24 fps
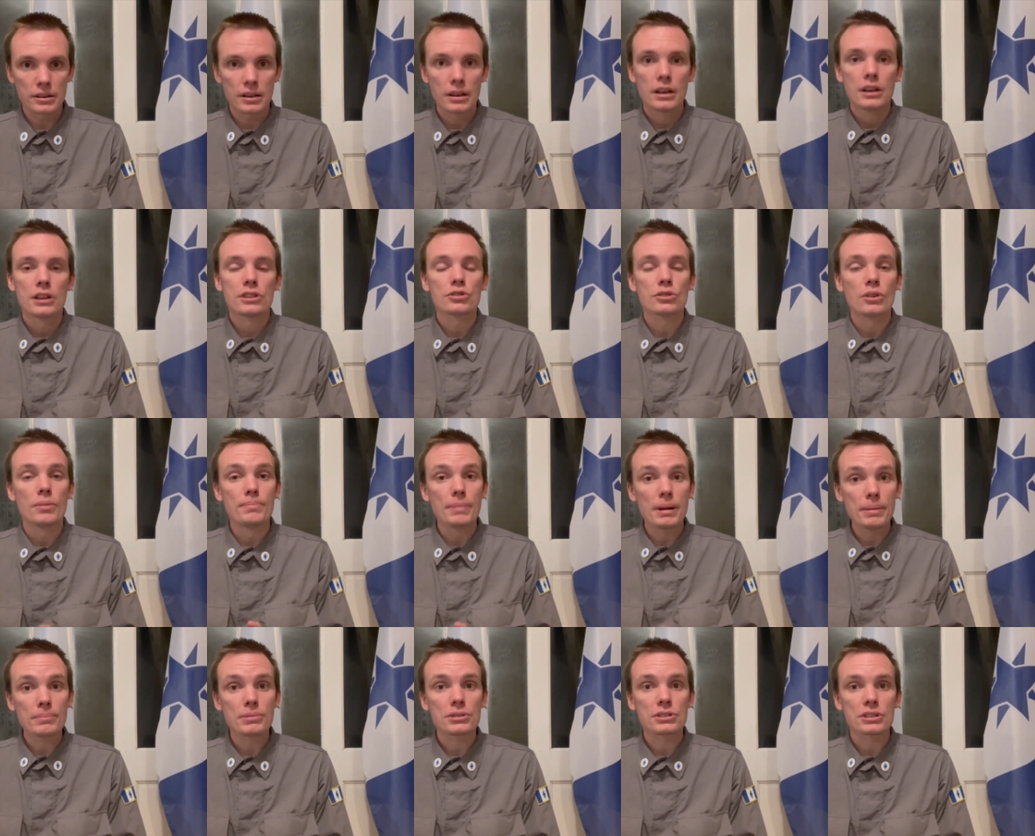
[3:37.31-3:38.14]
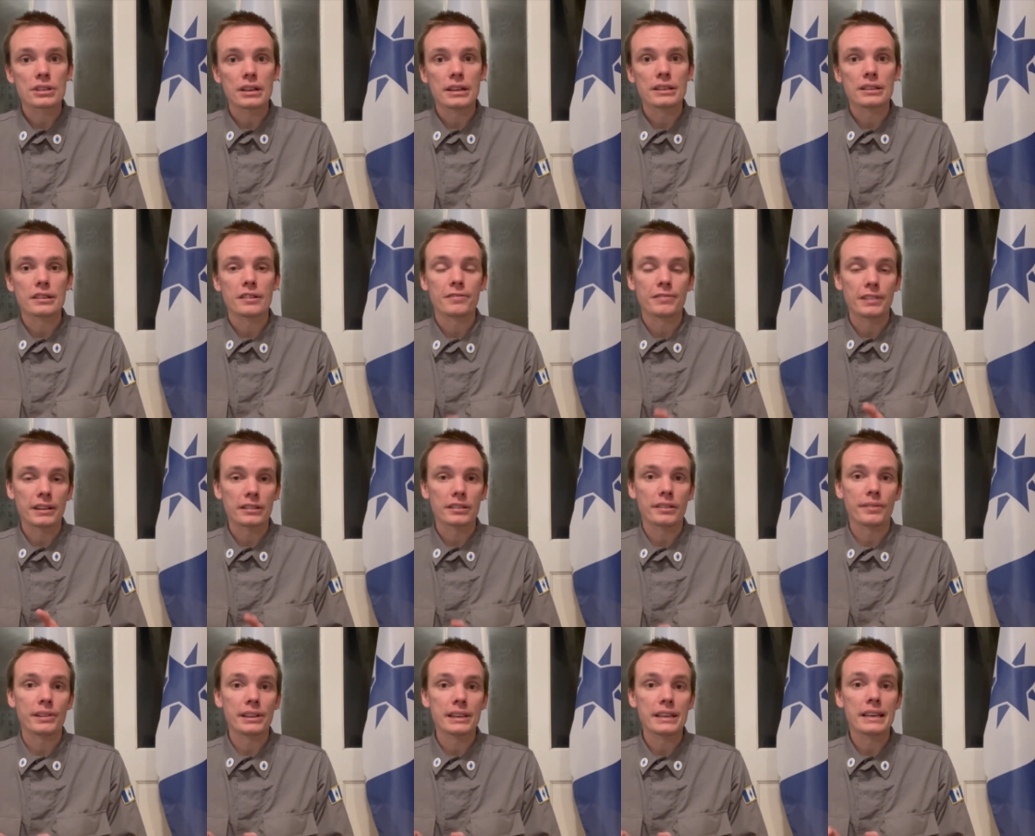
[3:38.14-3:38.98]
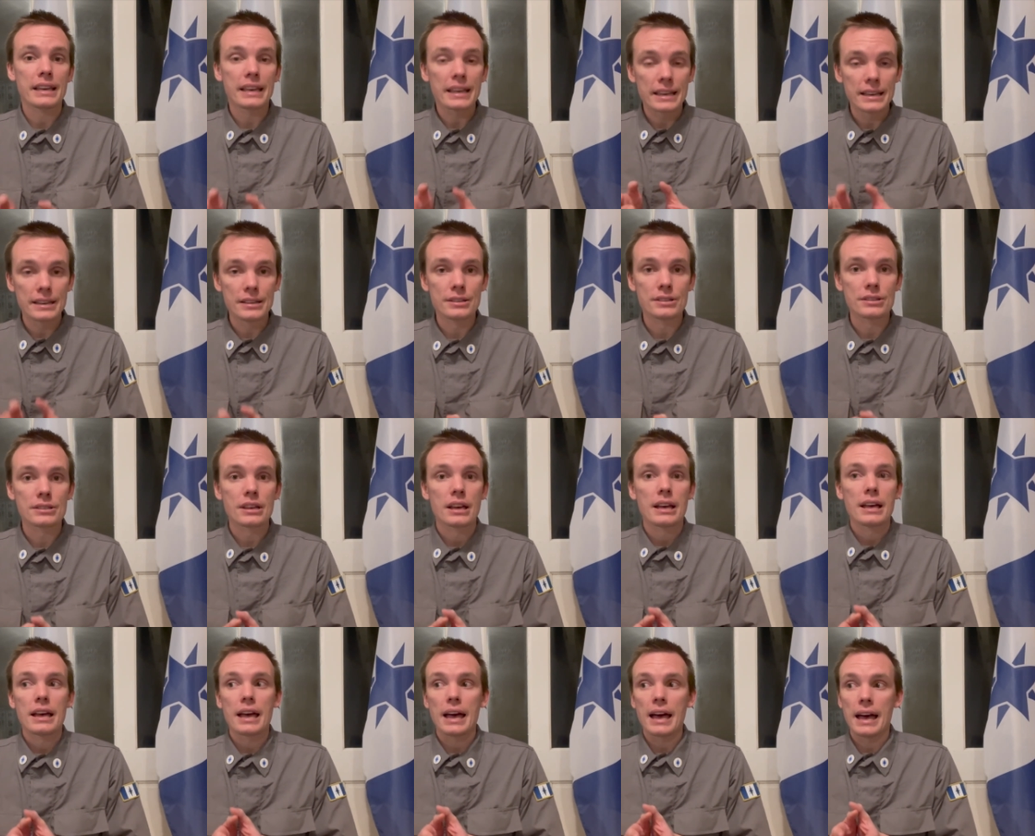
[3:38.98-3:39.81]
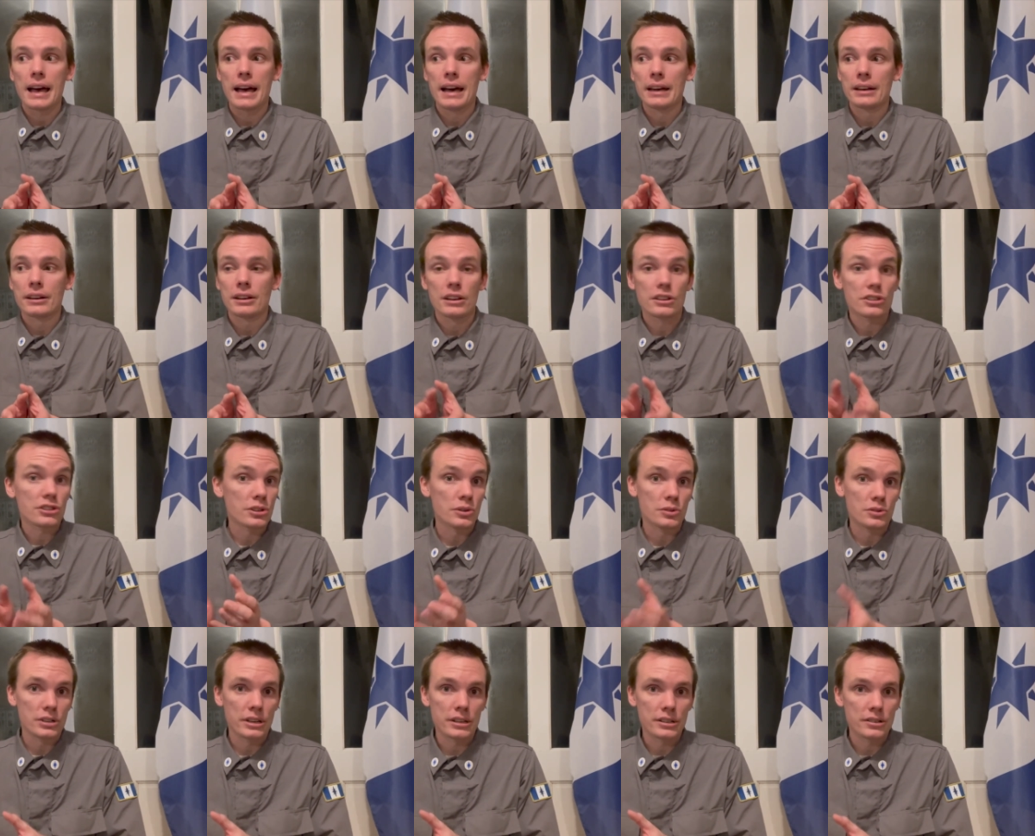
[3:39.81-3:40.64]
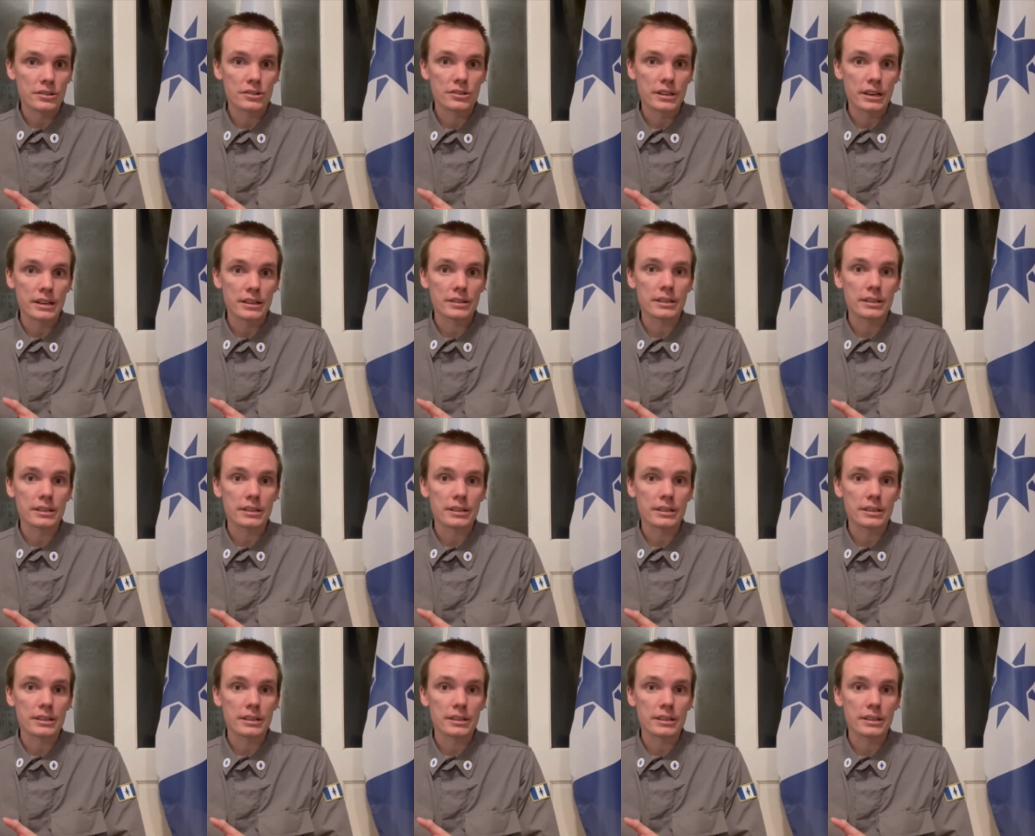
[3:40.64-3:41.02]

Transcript: So a member state effectively is an associated state.